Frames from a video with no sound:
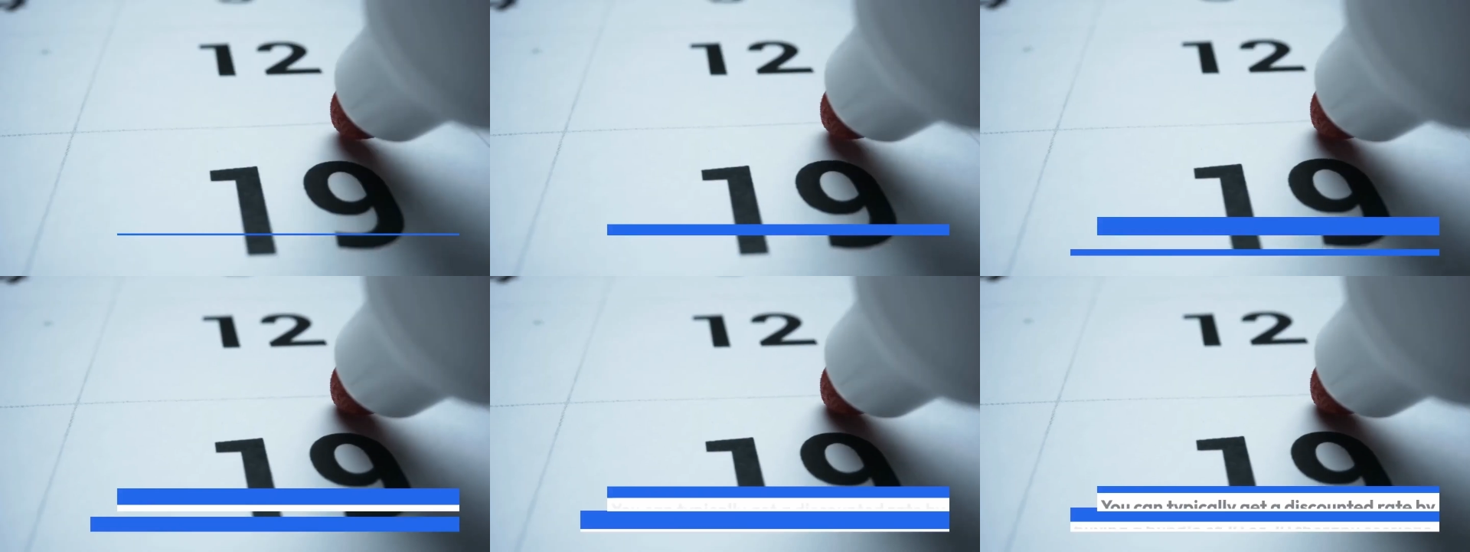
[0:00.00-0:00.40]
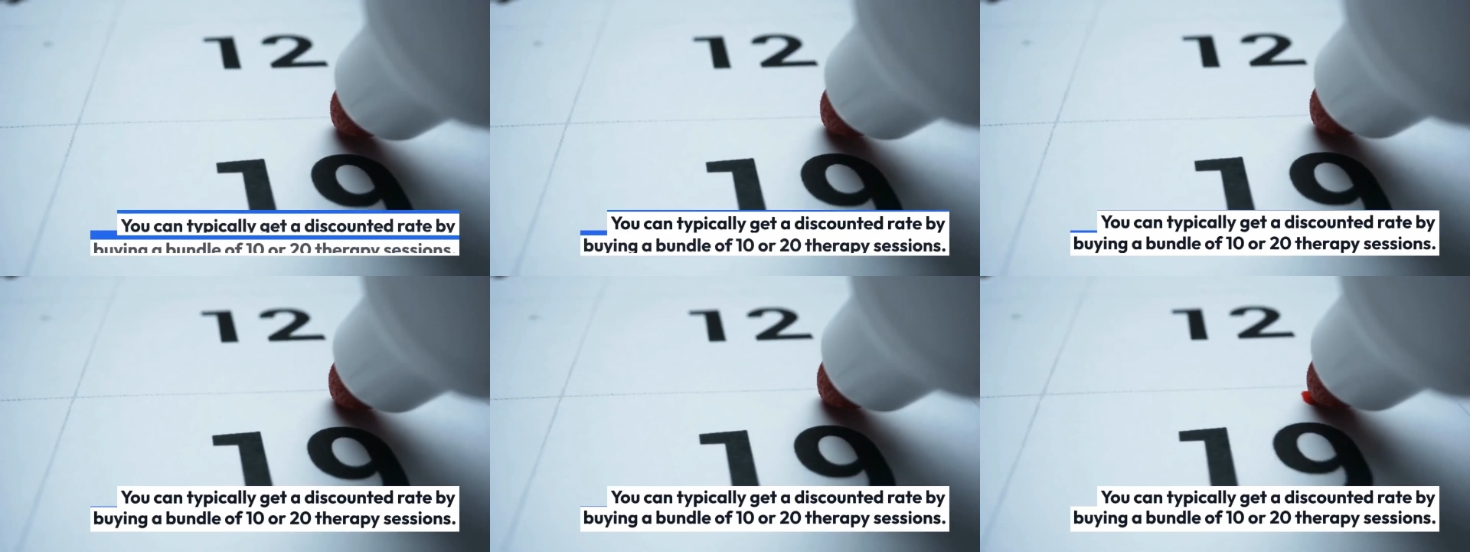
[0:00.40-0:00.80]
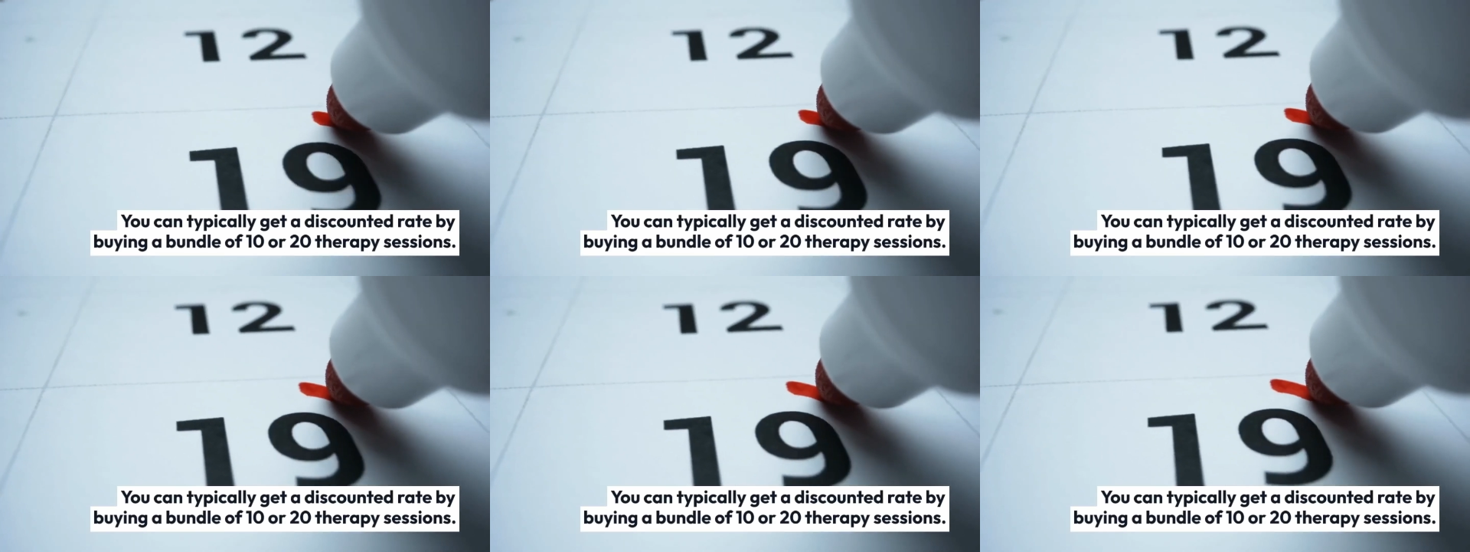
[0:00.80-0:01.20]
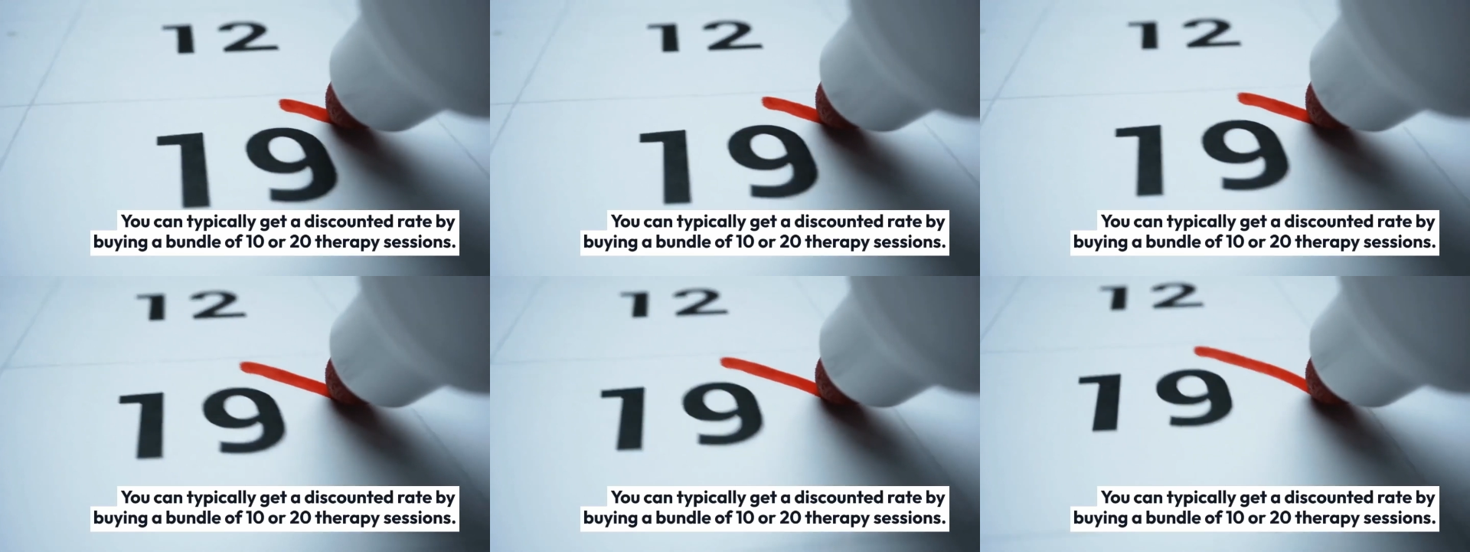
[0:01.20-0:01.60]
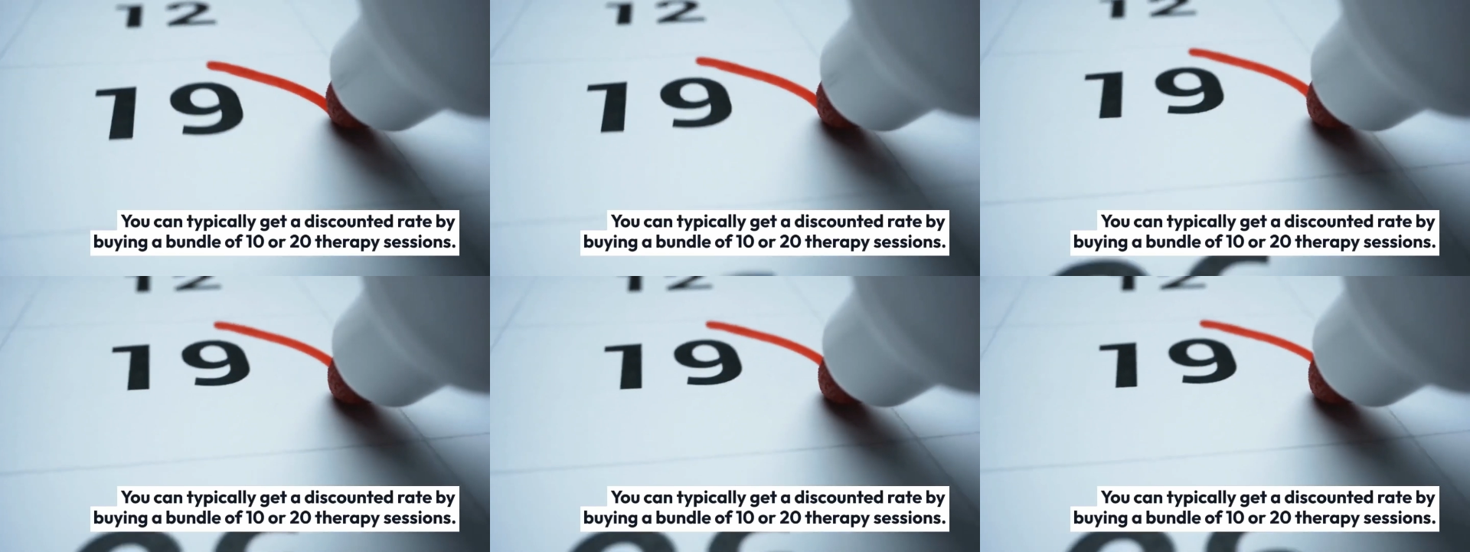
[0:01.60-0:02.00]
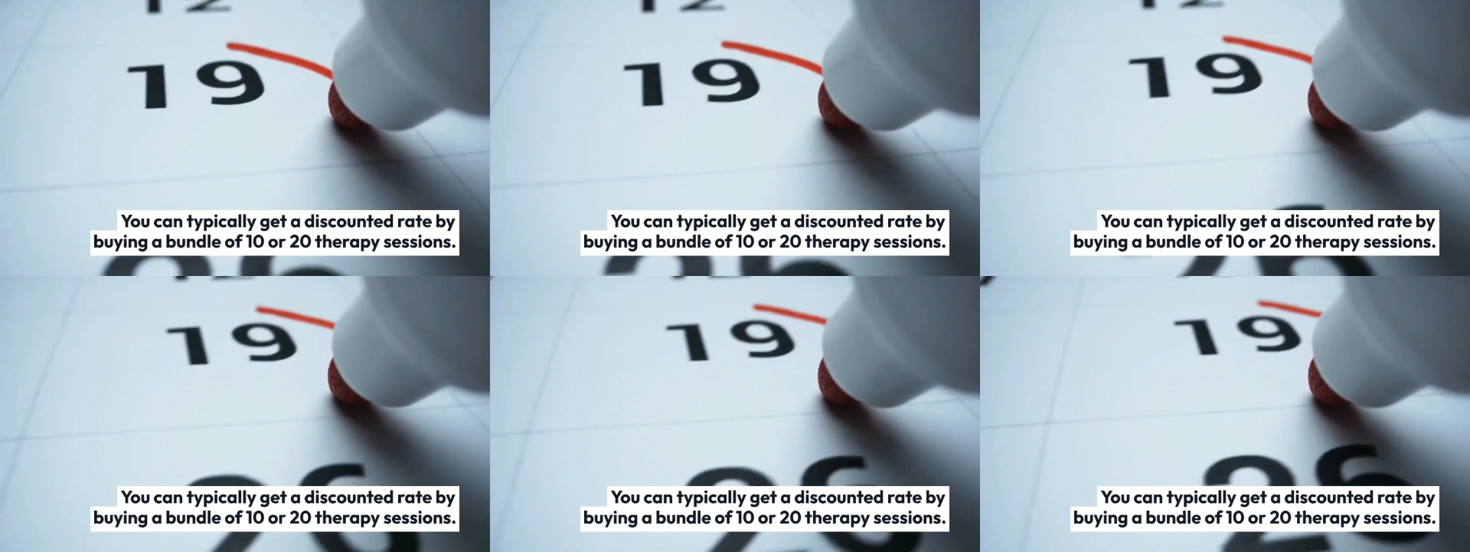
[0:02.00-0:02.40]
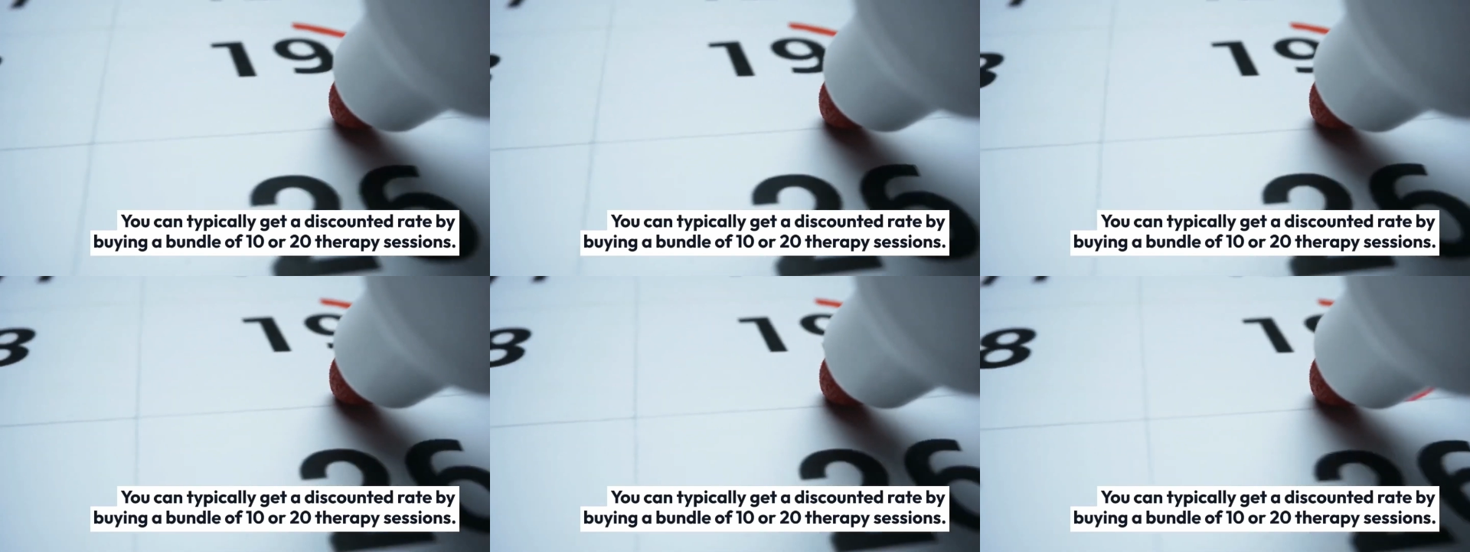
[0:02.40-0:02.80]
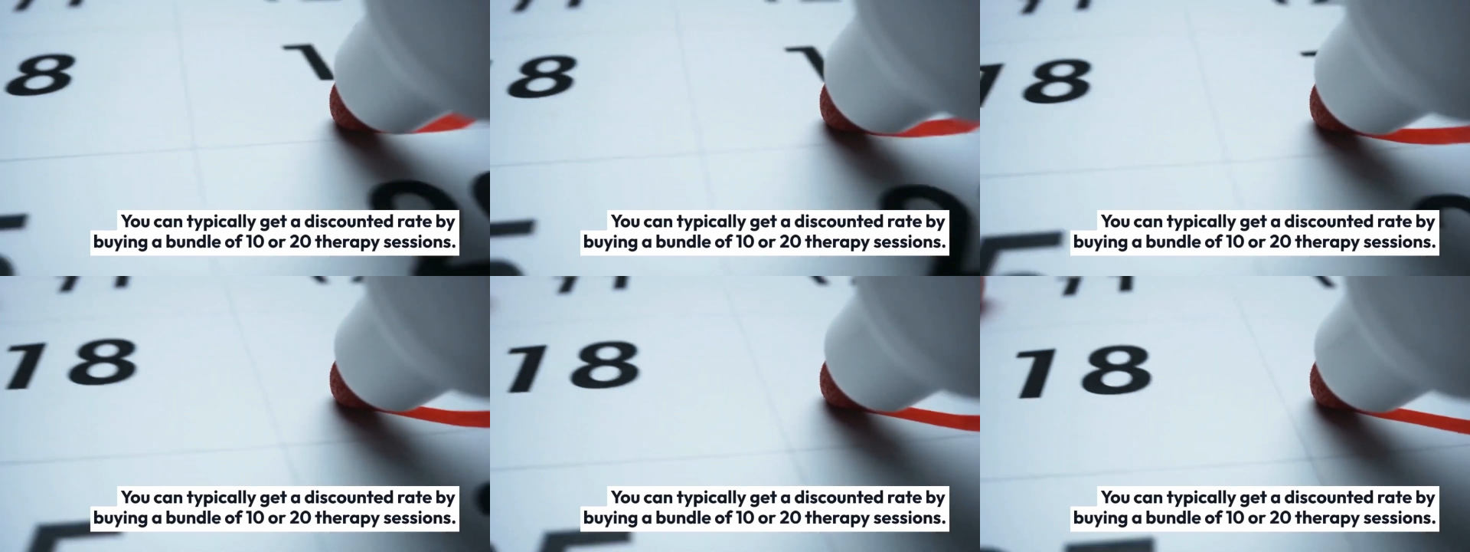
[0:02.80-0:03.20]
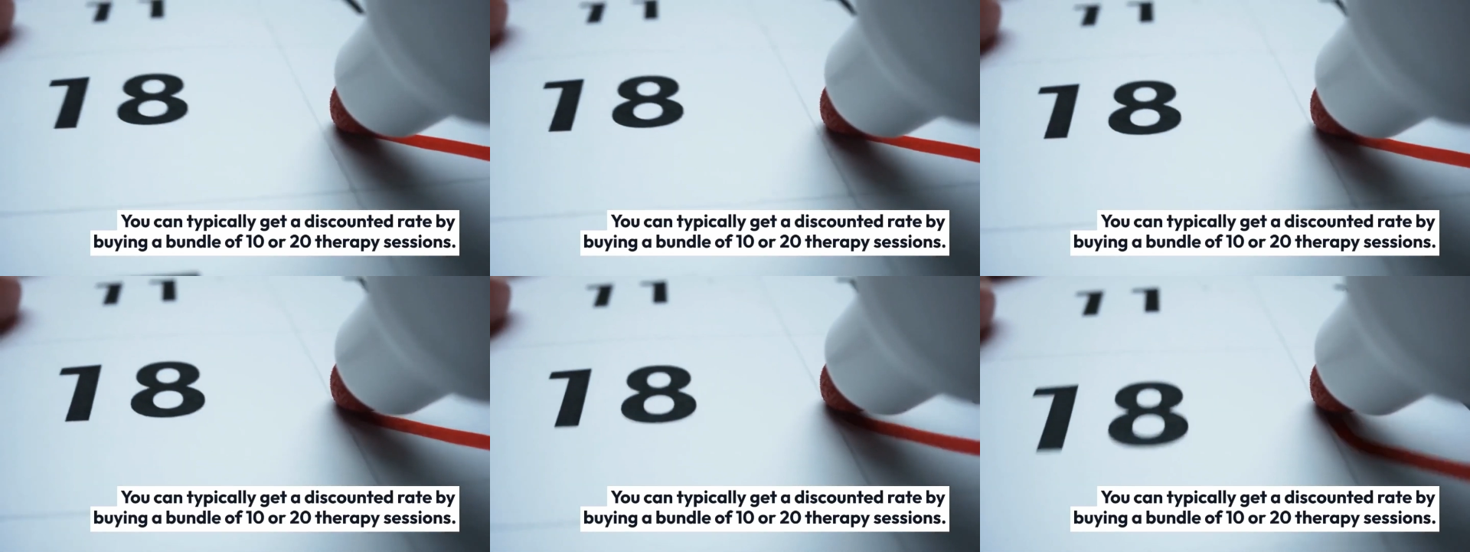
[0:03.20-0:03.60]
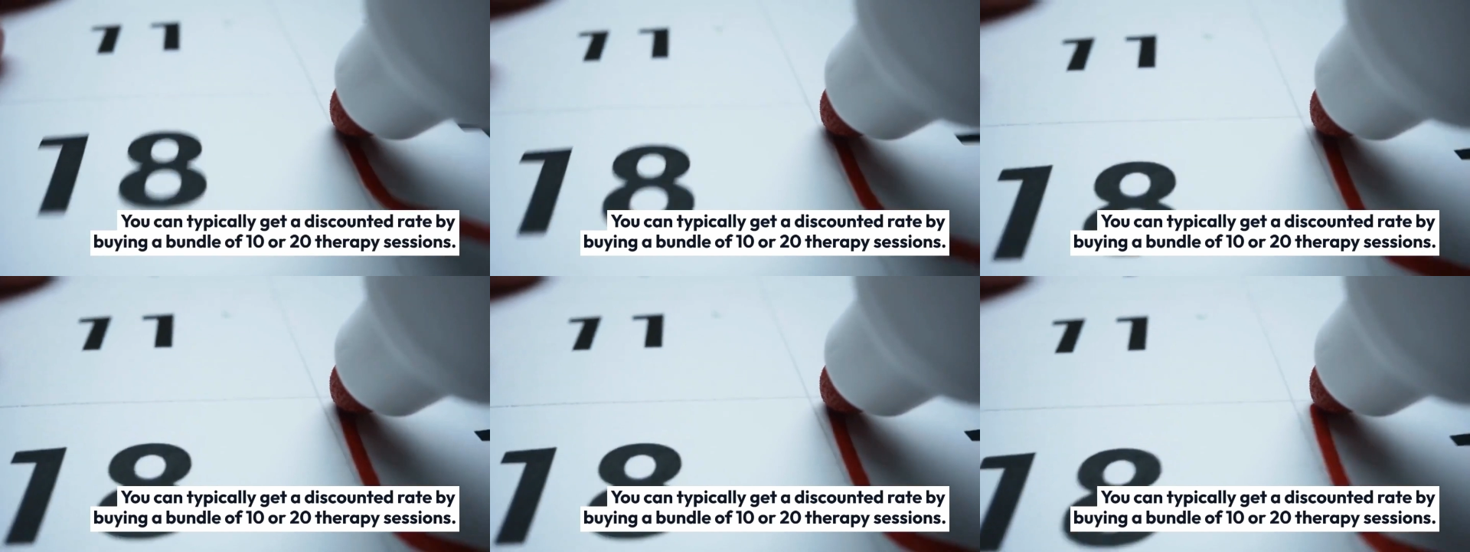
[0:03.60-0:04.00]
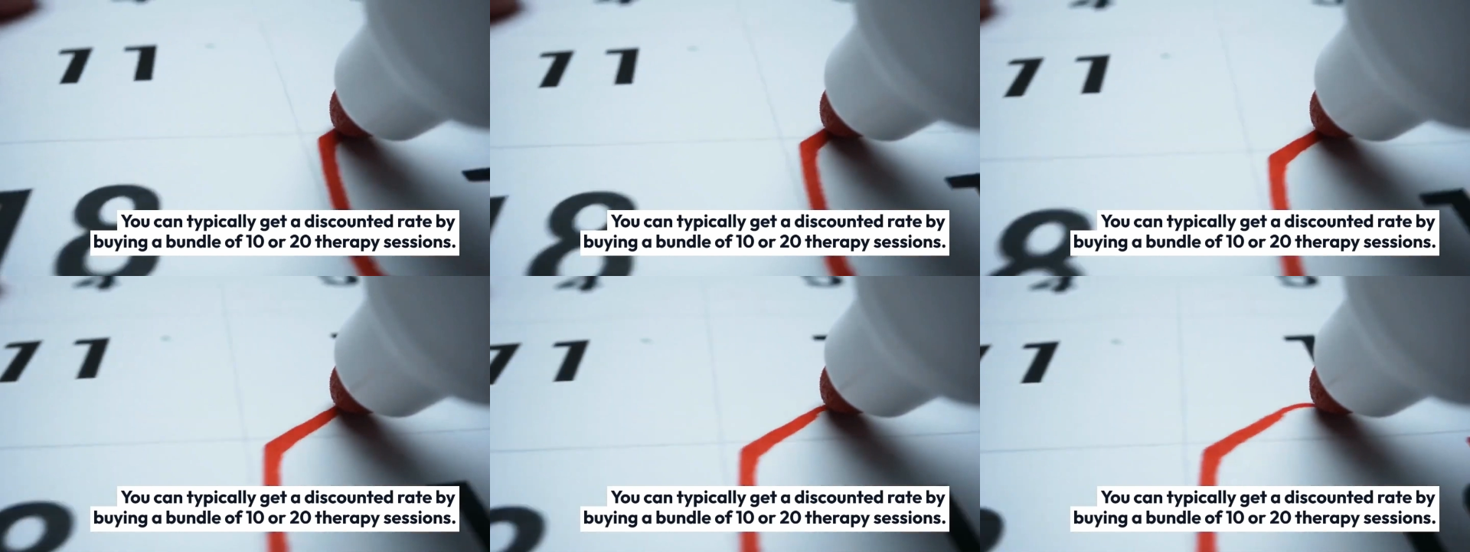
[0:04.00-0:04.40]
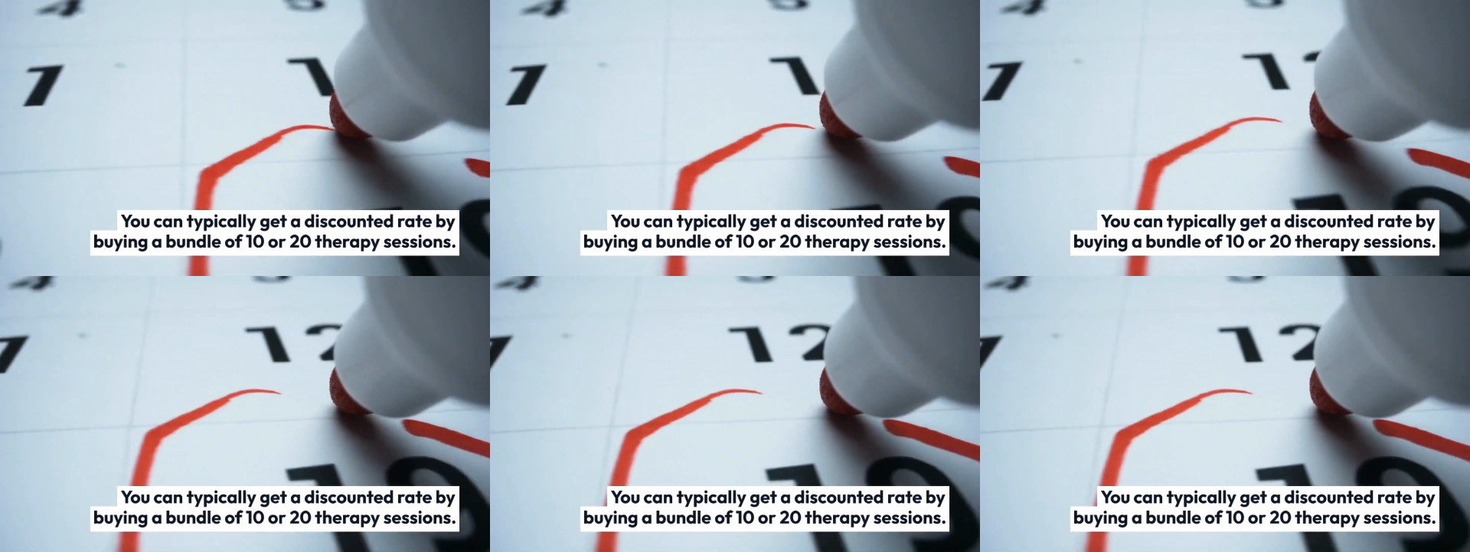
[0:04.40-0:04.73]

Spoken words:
No face is visible, so there are no lips to read.